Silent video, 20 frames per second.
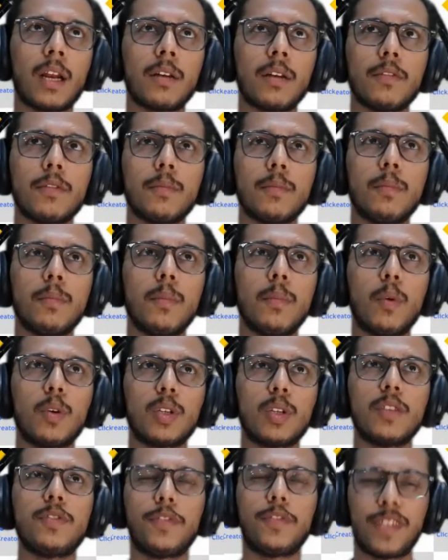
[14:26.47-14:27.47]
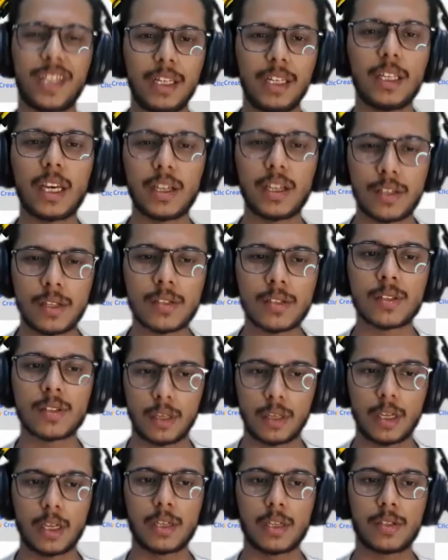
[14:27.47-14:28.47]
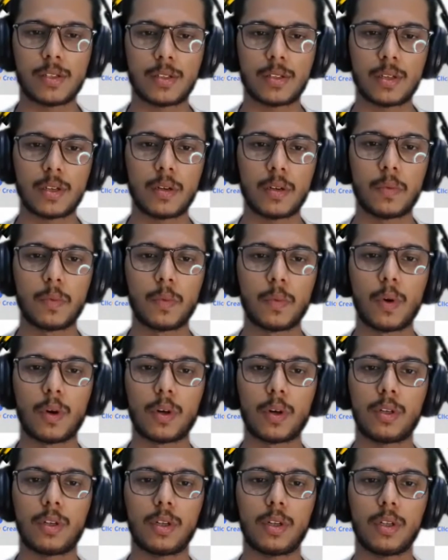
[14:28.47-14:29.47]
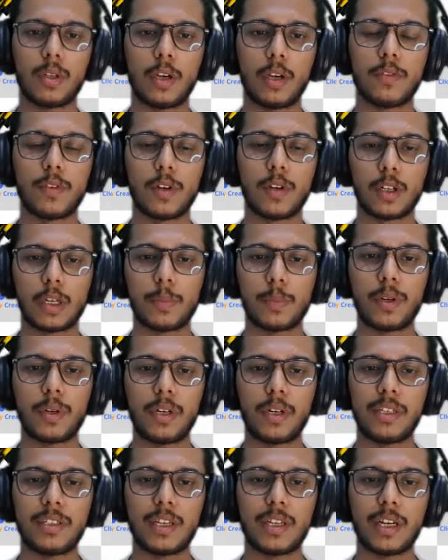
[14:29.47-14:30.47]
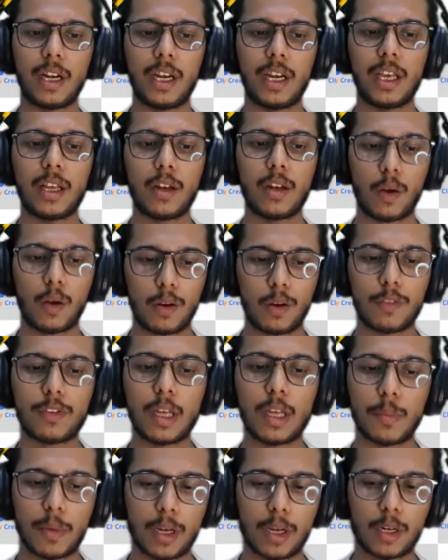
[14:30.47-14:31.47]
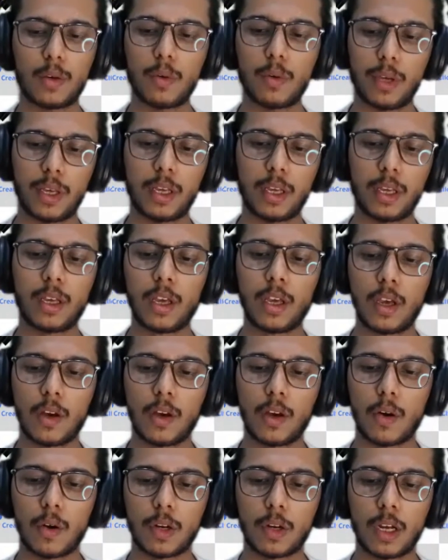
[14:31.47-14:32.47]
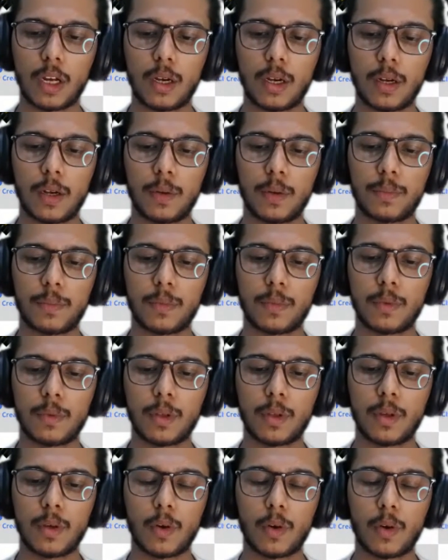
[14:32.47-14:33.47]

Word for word: there are more than 15 cases is uh, what you have worked upon recently and all of them are going on a